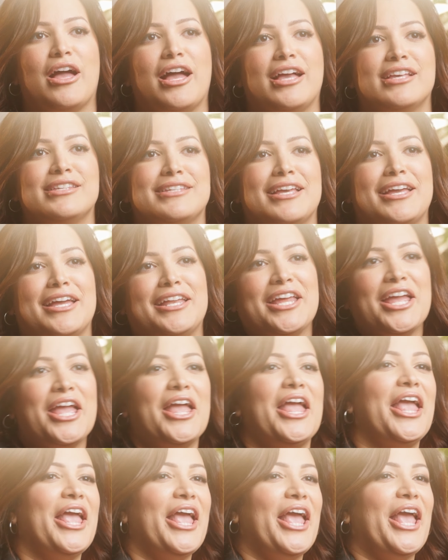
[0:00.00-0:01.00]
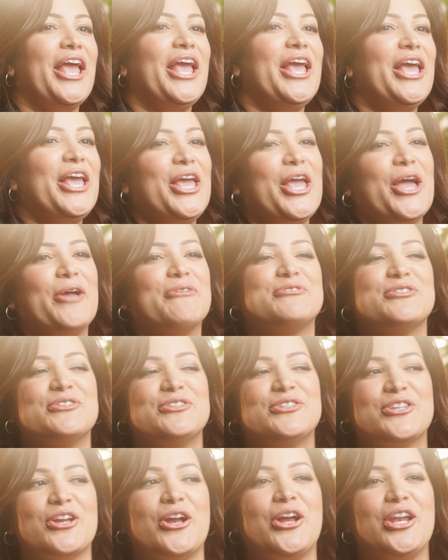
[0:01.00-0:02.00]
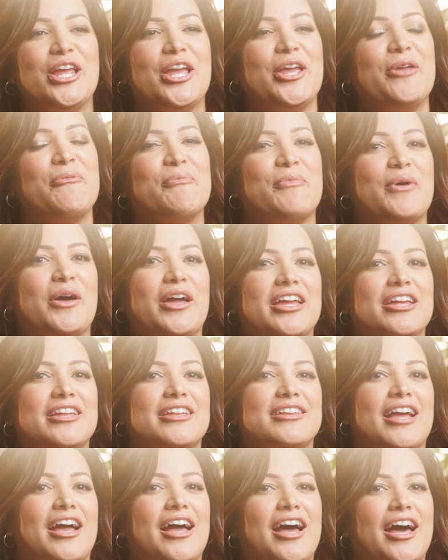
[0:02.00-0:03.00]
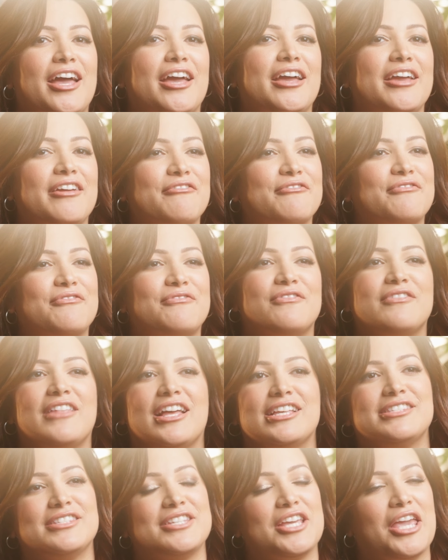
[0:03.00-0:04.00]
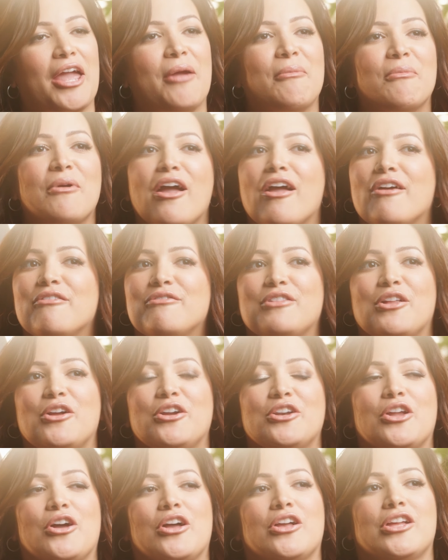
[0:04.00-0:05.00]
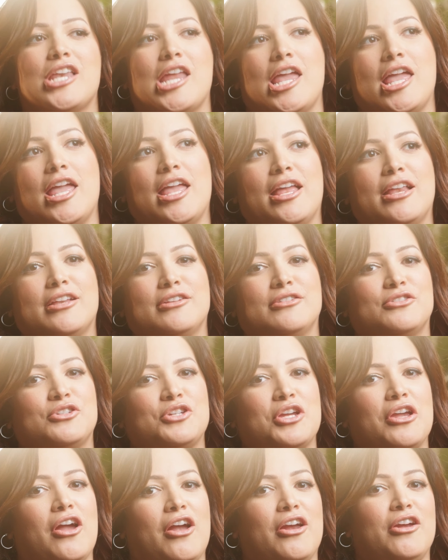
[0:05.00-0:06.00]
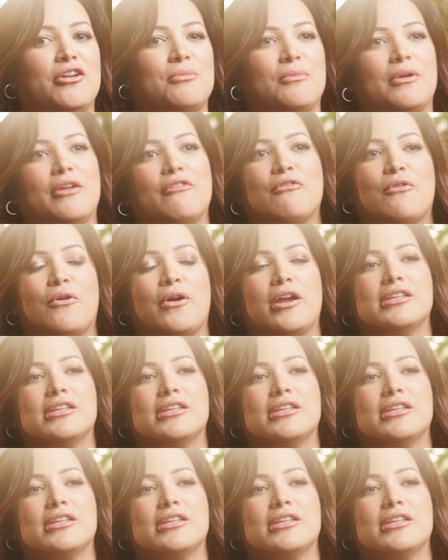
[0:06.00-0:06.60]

I said, "Hey, I'm just starting, but I've that's the camera I've learned on and she hired me for